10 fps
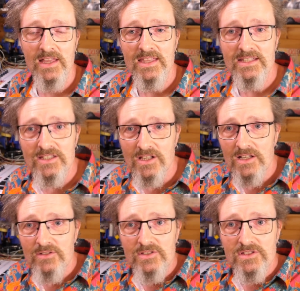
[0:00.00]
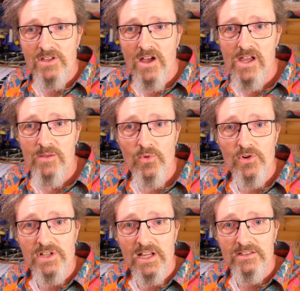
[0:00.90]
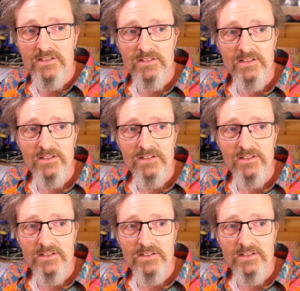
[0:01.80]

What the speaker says: This is a little side project.